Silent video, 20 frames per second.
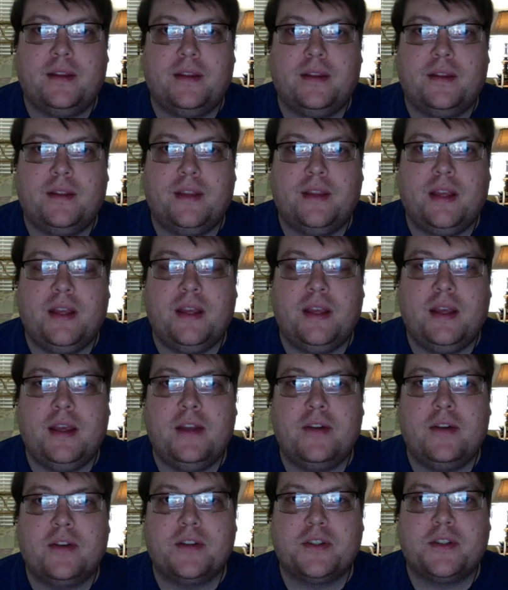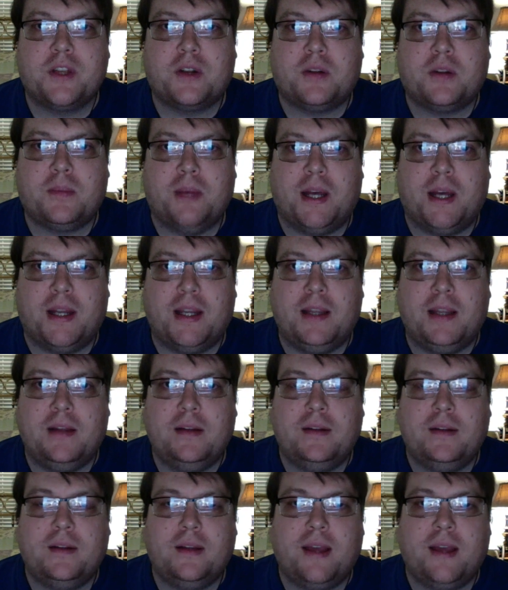the inner subtle body
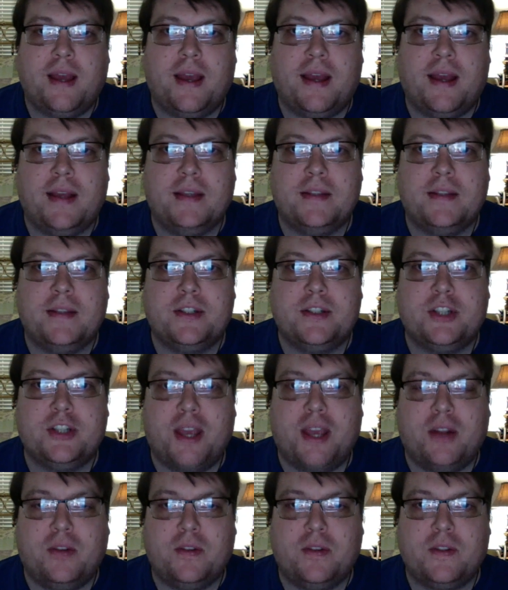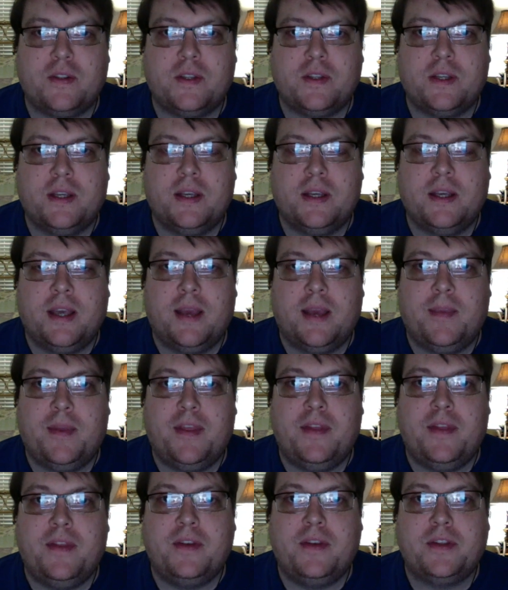has channels, and
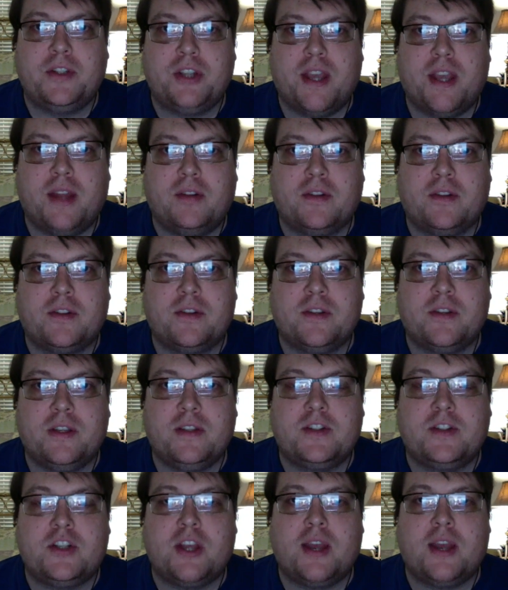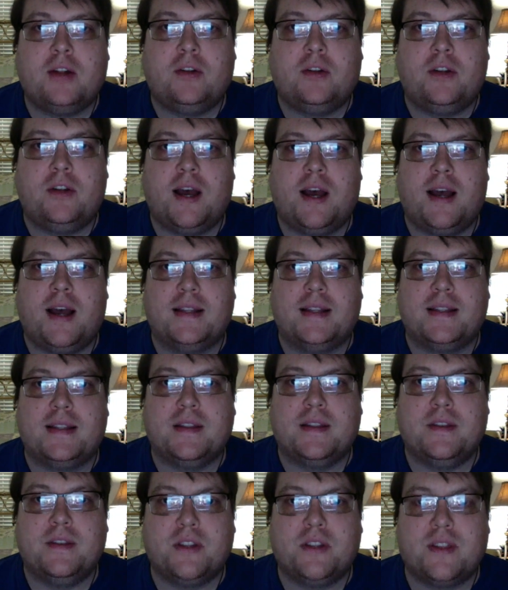within those channels are these channel knots,
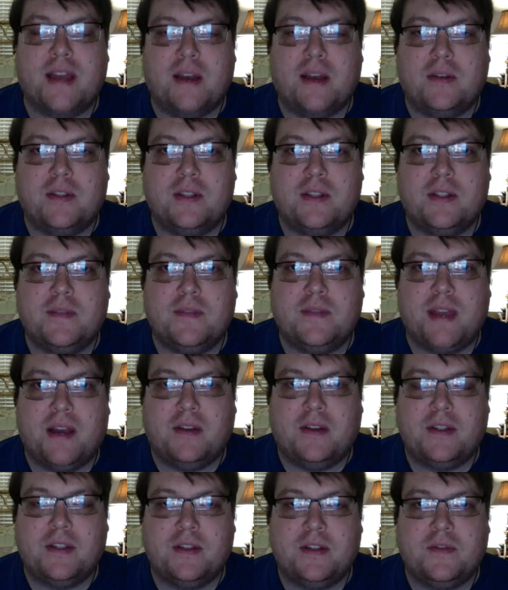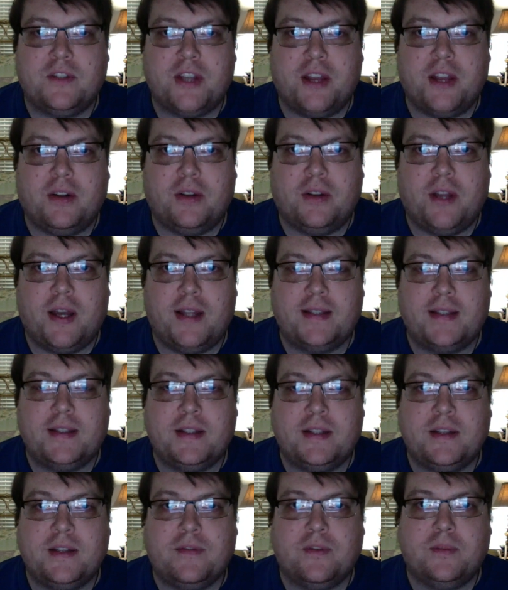and there's thousands and thousands of channel knots
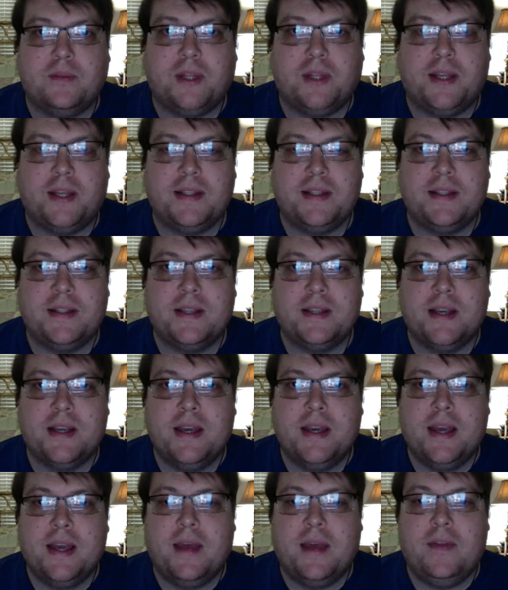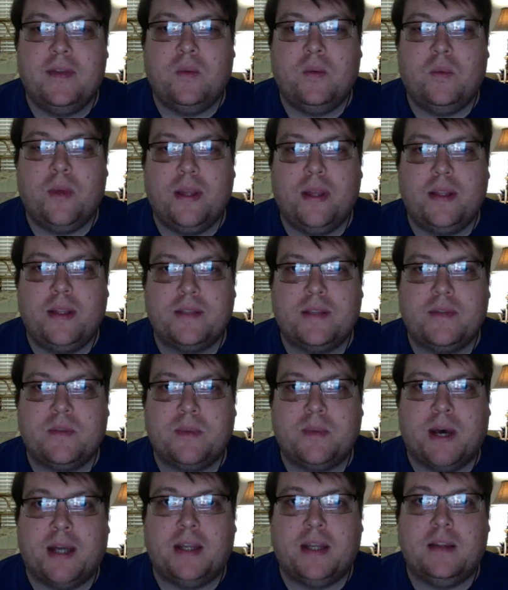at different places. And the winds of the
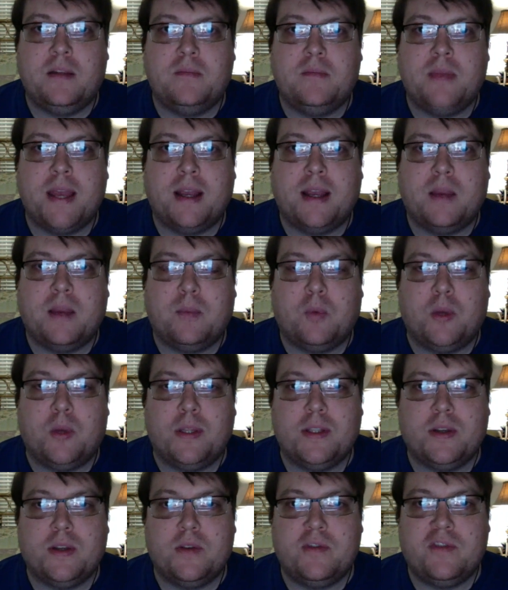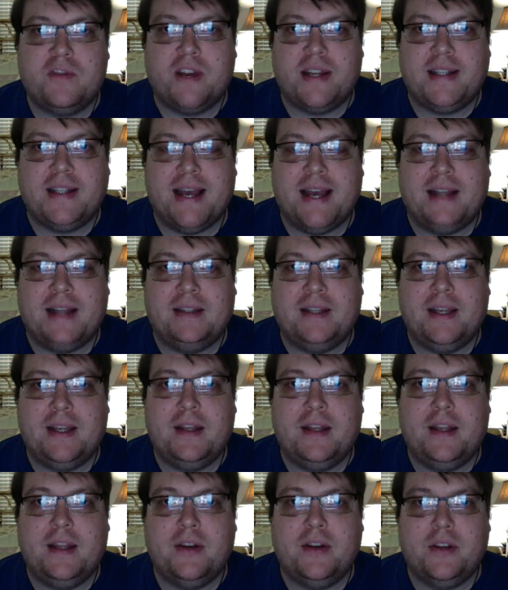body that make up one's own vitality
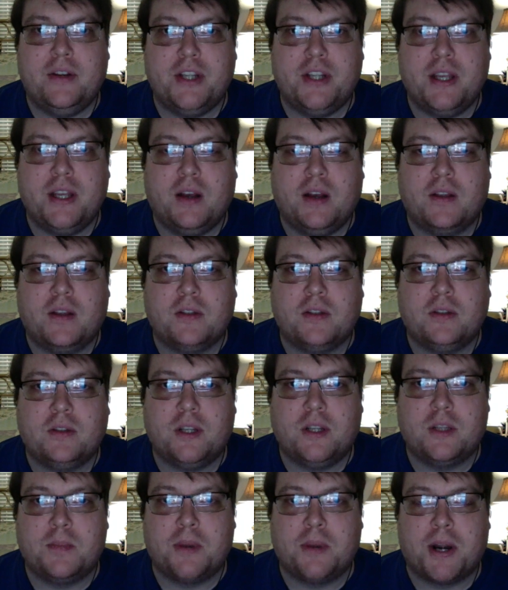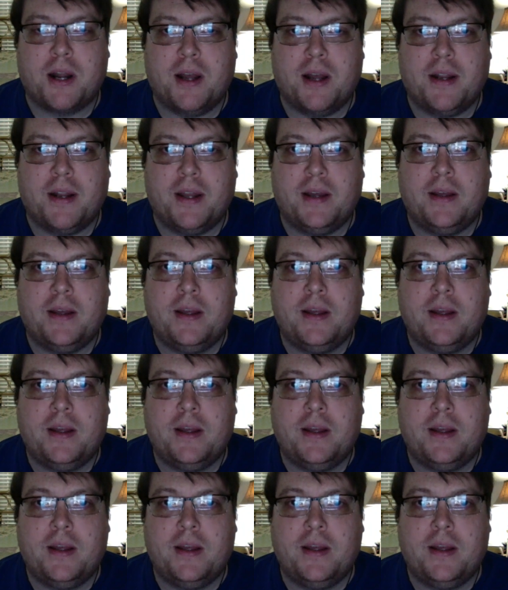and energy, also known as prana,